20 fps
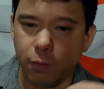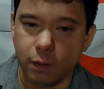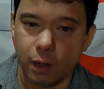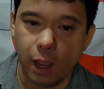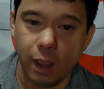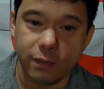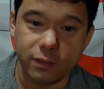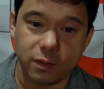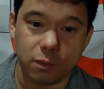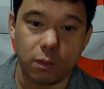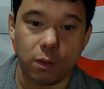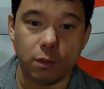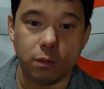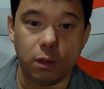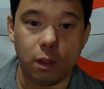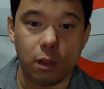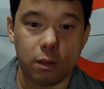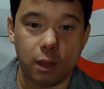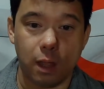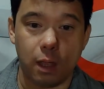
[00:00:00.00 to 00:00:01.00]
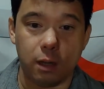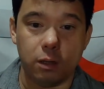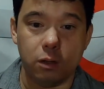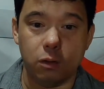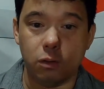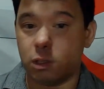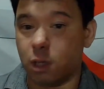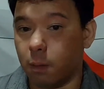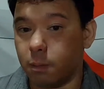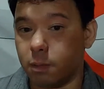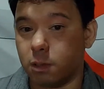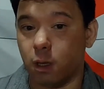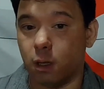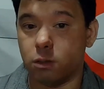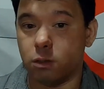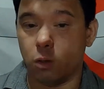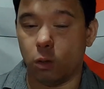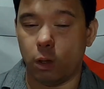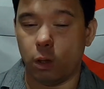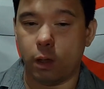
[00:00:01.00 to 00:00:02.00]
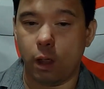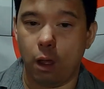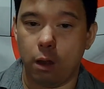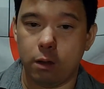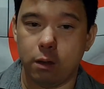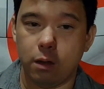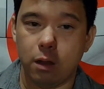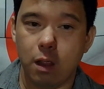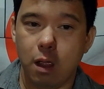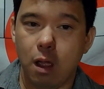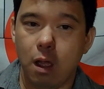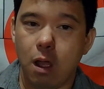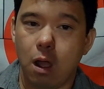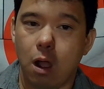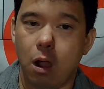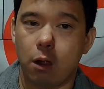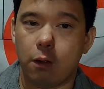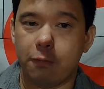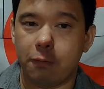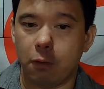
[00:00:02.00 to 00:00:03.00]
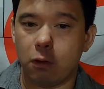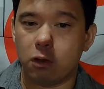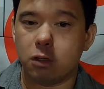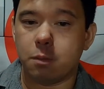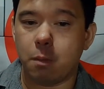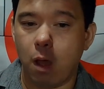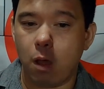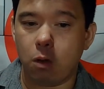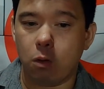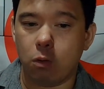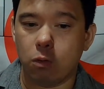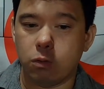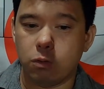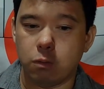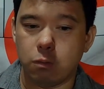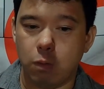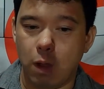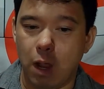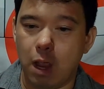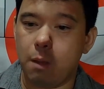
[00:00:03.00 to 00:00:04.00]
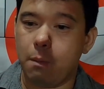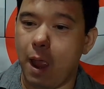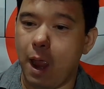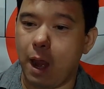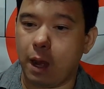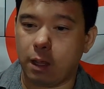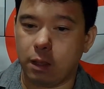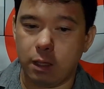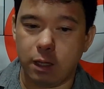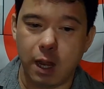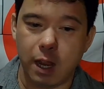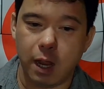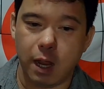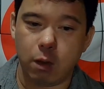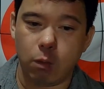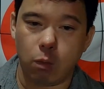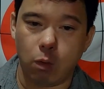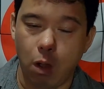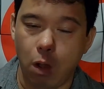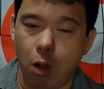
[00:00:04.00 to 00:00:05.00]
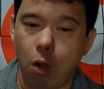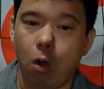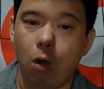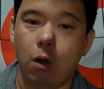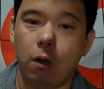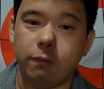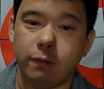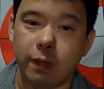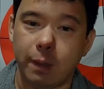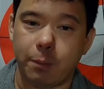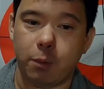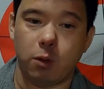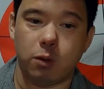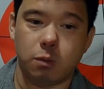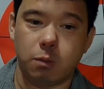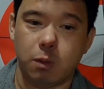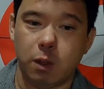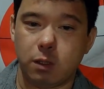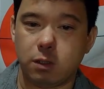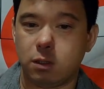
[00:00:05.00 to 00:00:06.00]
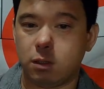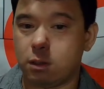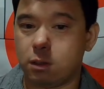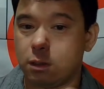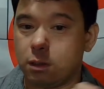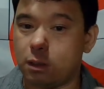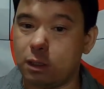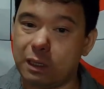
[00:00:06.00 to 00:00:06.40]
of knives around that used thumb studs early on. Our first models way back in the day were all flippers, which